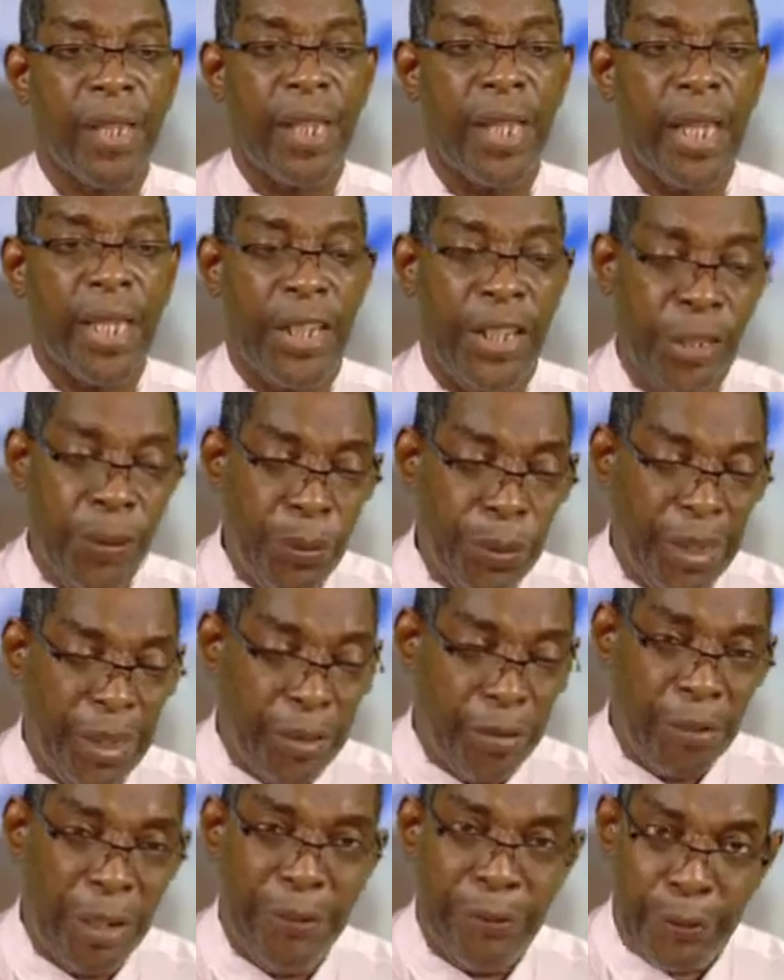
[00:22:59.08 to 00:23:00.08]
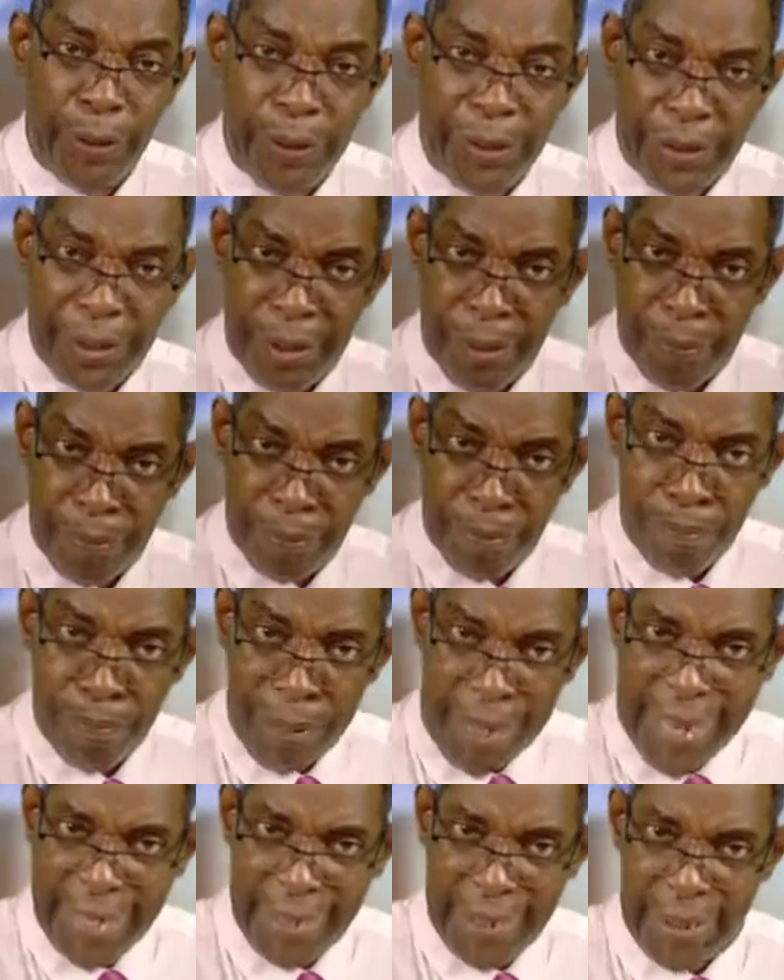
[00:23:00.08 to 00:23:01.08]
are used in reference to the
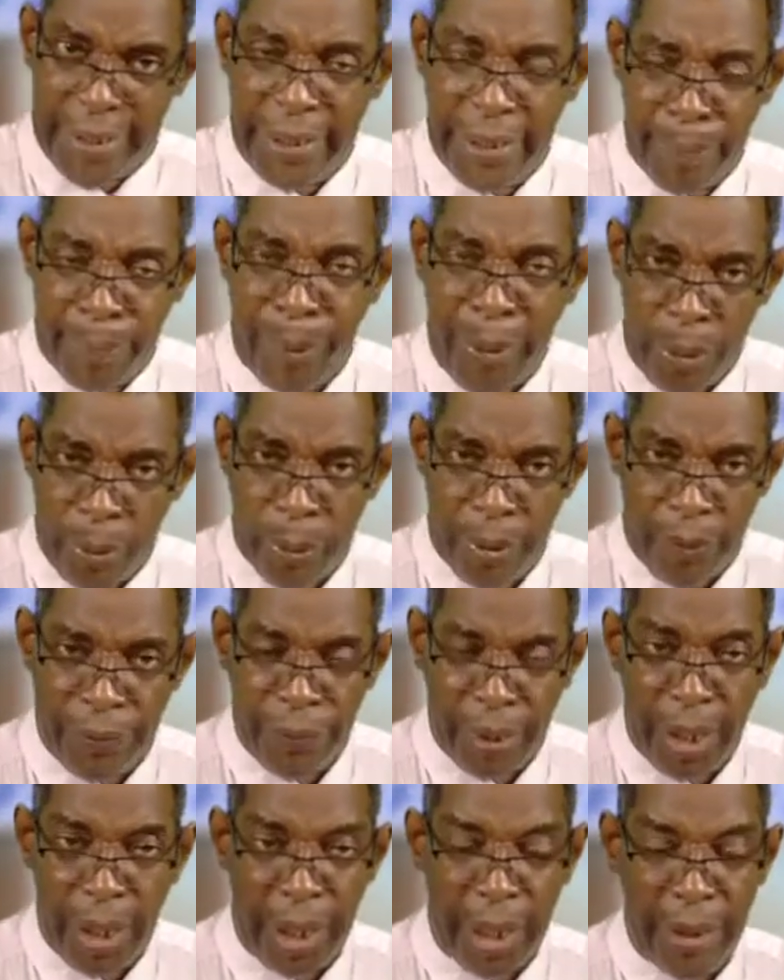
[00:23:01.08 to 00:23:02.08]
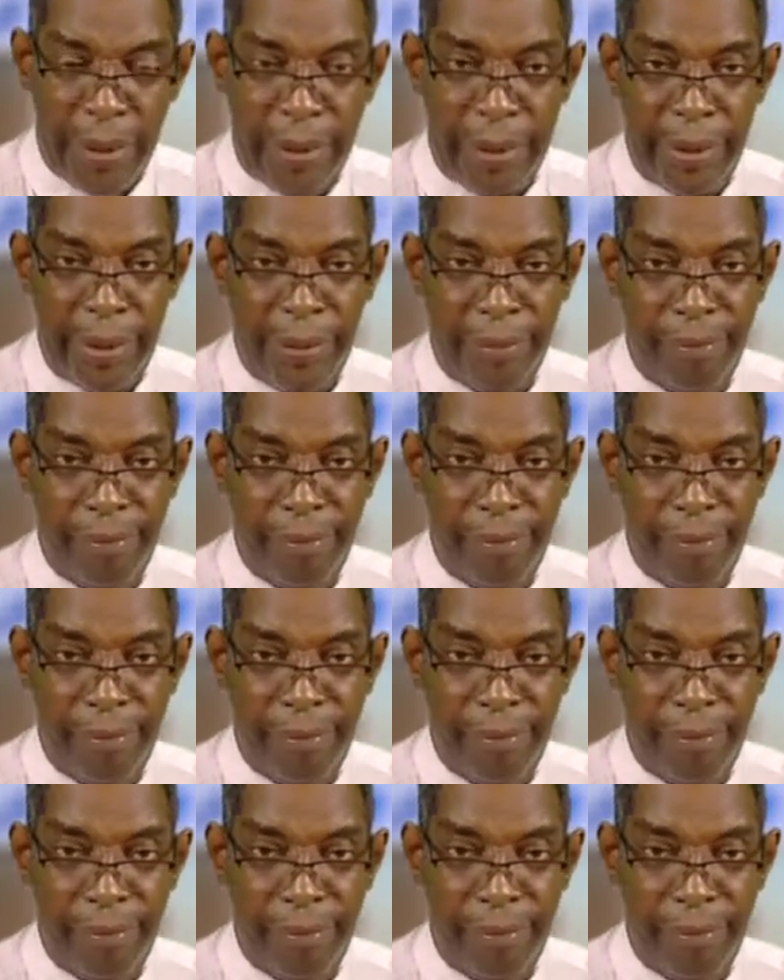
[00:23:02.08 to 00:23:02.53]
mighty power of God.